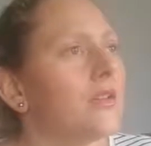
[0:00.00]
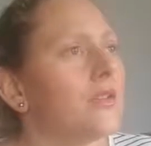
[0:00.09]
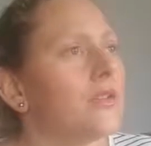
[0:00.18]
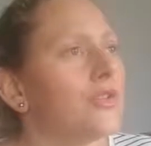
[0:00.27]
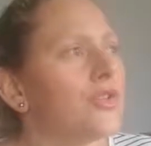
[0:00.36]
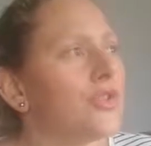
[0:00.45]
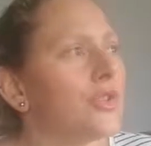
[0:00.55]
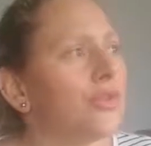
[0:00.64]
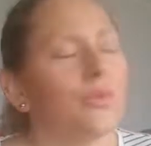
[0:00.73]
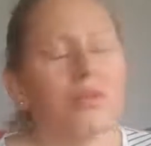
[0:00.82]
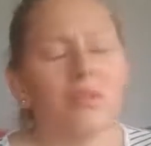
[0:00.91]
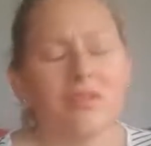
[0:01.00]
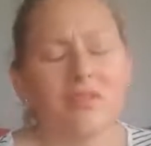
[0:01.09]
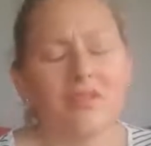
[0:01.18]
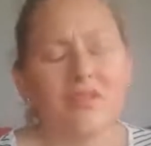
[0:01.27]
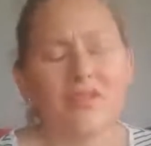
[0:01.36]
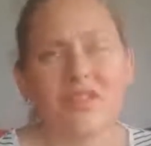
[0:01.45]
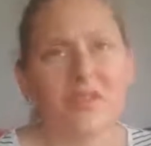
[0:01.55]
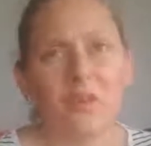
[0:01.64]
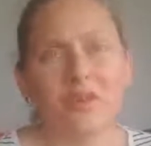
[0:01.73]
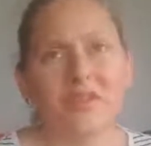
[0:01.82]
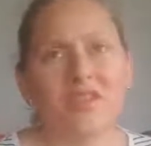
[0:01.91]
So single
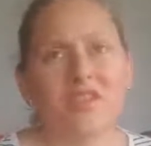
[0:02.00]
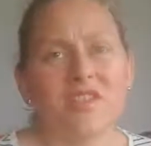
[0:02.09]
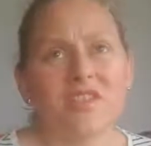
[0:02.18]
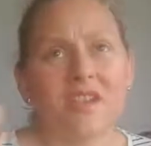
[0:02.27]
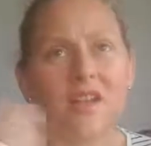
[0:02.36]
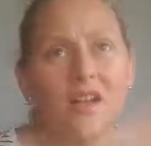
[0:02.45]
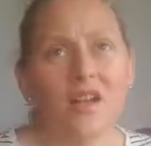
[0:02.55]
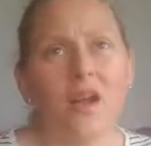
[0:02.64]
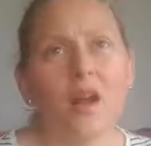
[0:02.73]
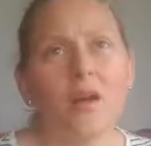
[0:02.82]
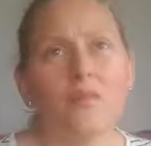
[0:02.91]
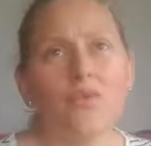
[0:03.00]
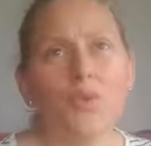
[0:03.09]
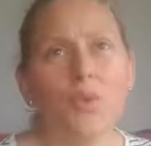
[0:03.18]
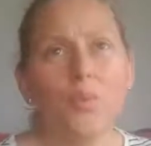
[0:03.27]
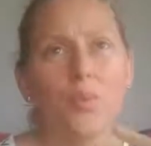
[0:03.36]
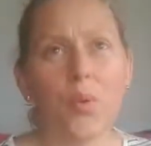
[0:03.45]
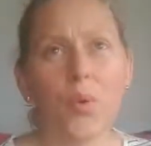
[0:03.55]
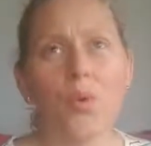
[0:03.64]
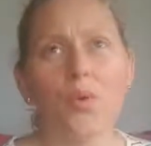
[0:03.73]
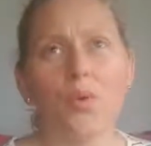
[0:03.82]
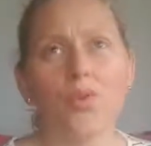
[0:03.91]
women just come to a
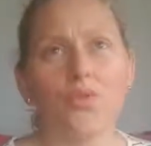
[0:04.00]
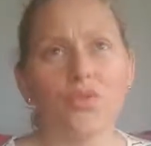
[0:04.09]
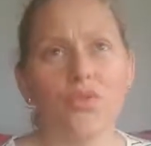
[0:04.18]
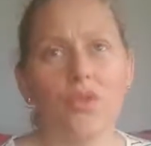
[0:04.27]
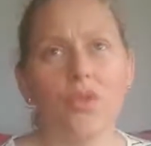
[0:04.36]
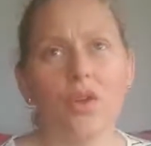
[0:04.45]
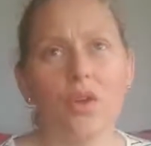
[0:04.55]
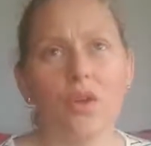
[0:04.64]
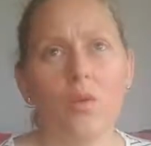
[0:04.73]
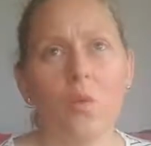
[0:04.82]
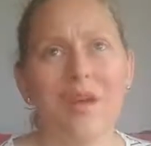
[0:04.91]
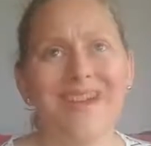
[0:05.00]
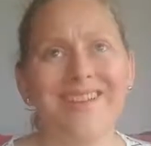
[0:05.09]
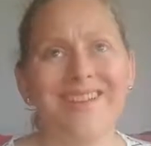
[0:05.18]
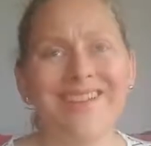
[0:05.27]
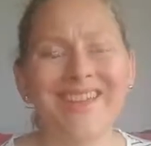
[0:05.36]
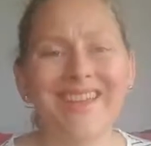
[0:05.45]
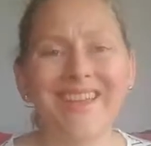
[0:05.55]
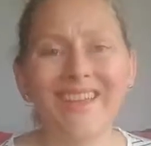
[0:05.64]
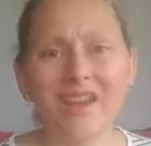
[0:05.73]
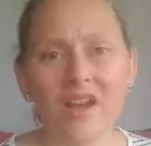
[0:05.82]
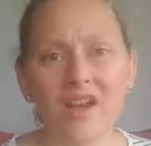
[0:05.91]
point where they
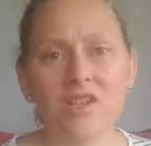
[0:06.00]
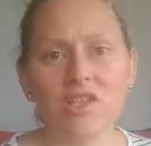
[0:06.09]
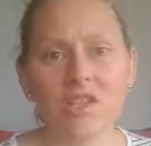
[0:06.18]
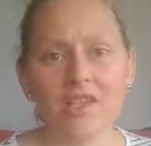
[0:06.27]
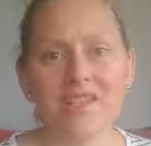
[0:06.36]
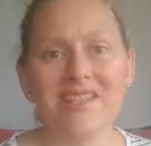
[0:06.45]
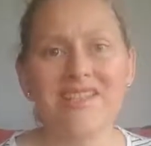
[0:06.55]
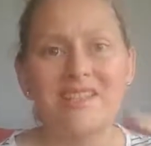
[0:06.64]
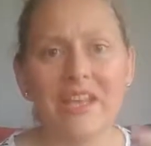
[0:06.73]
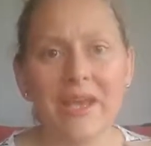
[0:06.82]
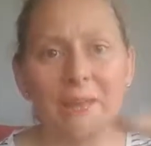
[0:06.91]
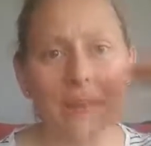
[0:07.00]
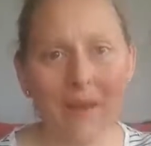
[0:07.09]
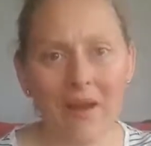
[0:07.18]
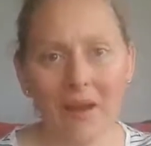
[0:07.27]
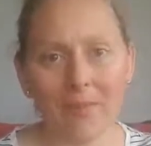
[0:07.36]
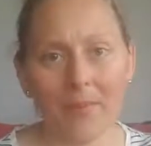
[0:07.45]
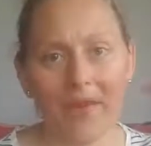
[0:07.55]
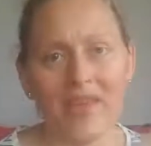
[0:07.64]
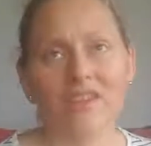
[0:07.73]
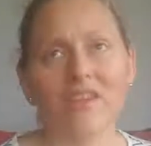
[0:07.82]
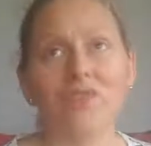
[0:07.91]
can actually step up
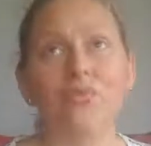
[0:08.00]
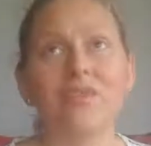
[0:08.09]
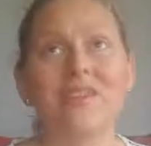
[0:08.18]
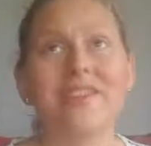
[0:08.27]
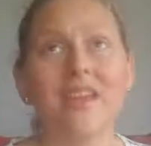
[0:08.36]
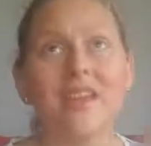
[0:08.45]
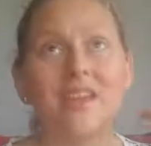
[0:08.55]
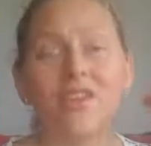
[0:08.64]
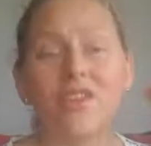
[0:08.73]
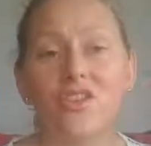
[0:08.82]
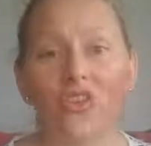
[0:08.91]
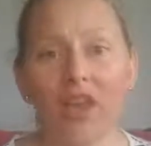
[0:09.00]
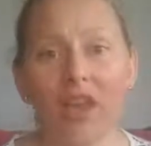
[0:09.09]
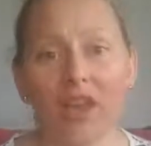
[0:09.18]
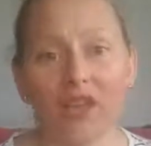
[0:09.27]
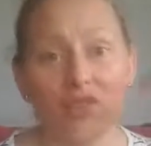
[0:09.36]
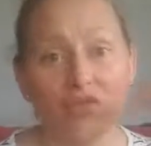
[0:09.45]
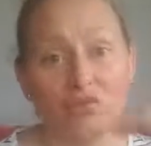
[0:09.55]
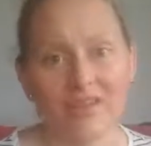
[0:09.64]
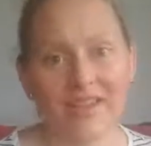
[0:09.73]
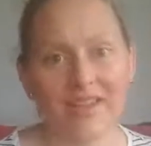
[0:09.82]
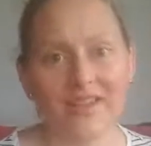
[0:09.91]
and create the change,
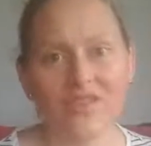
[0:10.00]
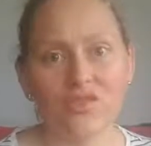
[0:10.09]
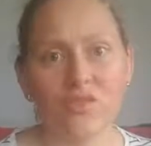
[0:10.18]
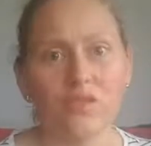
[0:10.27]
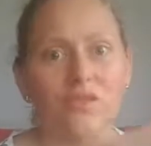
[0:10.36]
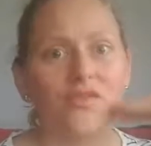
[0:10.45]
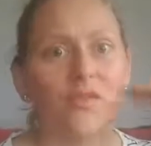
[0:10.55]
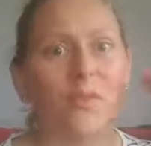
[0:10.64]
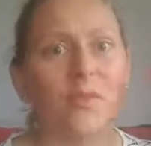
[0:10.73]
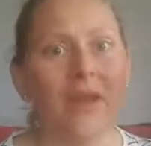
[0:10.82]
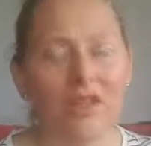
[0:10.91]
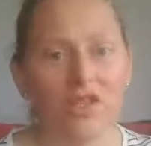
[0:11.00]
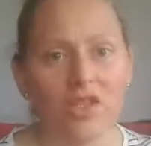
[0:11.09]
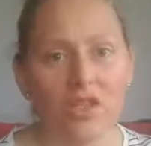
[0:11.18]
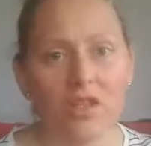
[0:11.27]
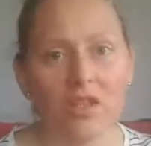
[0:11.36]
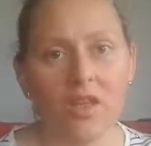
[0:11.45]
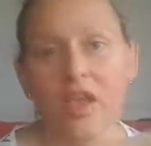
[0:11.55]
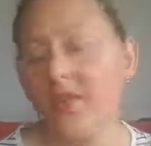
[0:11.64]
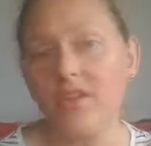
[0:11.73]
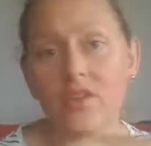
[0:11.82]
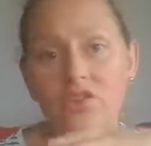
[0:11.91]
create the transformation,
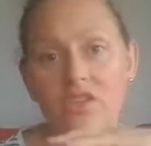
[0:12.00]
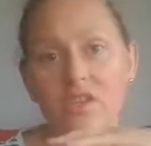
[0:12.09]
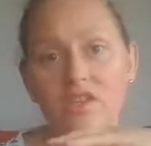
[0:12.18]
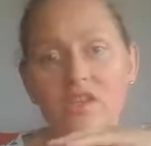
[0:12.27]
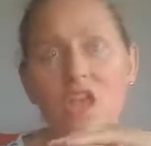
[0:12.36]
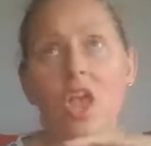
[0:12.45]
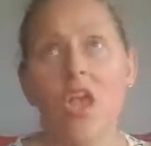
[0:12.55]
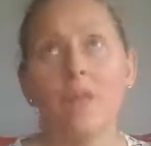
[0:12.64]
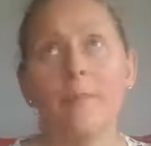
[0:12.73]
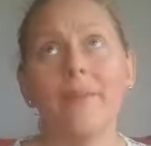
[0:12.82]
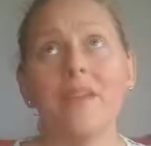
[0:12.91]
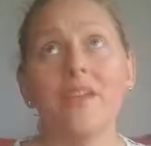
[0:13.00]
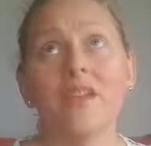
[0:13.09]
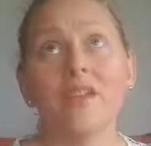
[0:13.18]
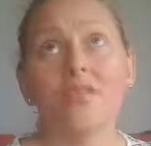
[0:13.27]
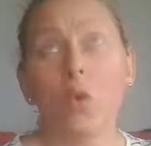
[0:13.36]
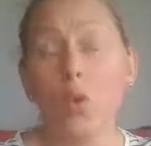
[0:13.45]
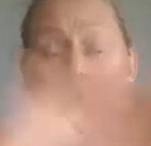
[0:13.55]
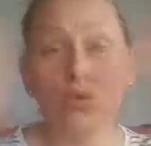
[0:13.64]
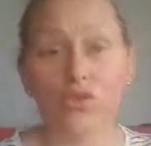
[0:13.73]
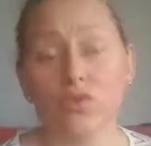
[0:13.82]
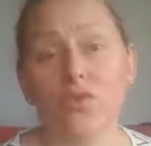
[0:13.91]
and they just believe all
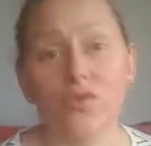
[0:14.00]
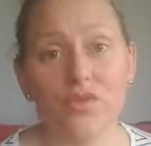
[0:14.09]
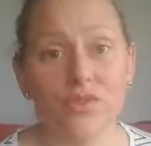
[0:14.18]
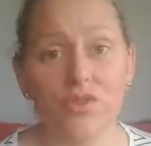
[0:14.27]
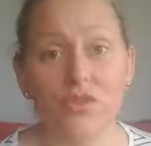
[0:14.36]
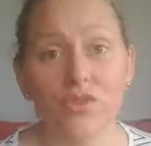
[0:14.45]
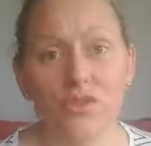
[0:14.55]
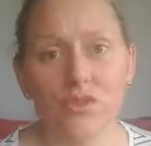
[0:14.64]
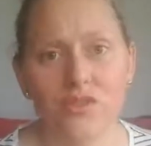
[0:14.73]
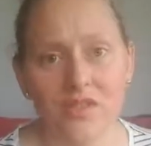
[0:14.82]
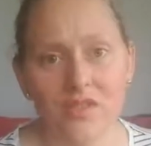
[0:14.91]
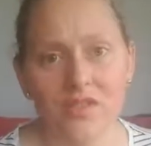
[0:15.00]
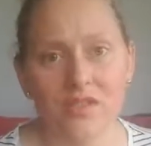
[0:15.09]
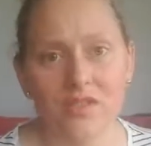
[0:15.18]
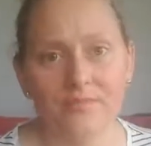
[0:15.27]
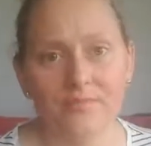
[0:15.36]
sorts of excuses